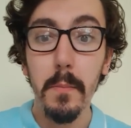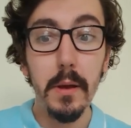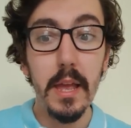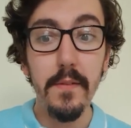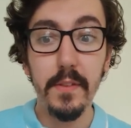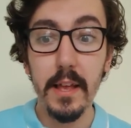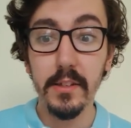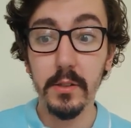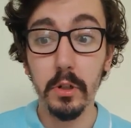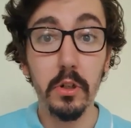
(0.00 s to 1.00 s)
But if they're
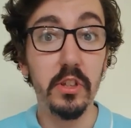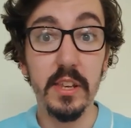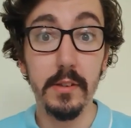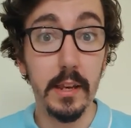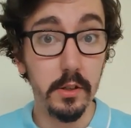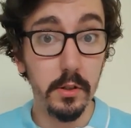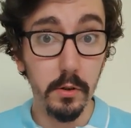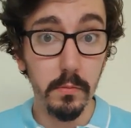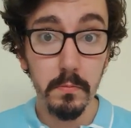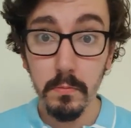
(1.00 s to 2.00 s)
someone who just lives next
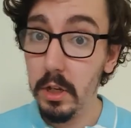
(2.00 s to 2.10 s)
door,